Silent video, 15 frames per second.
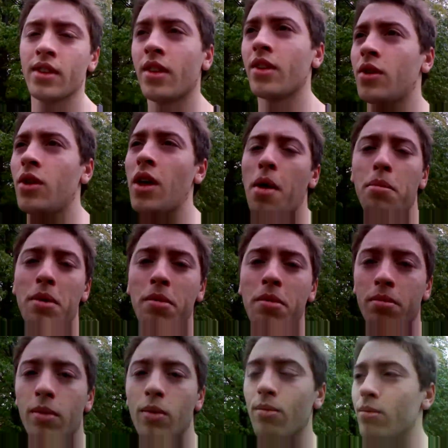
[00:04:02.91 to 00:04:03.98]
Could have been
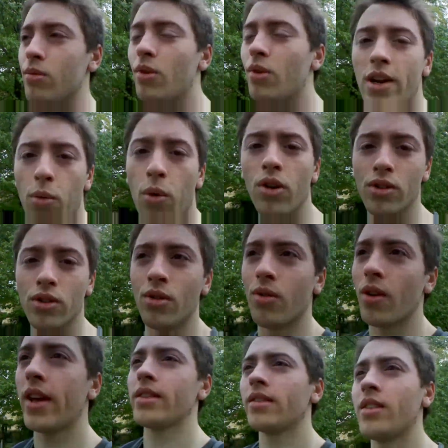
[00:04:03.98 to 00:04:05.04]
really worse,
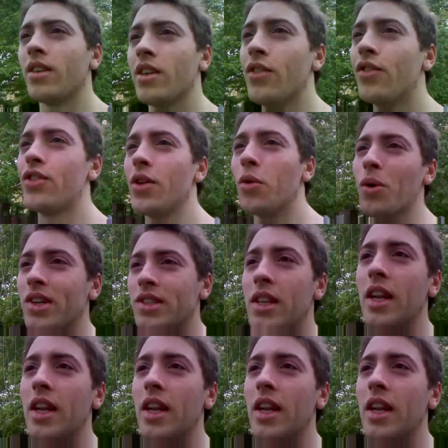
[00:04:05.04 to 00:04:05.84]
right? If there was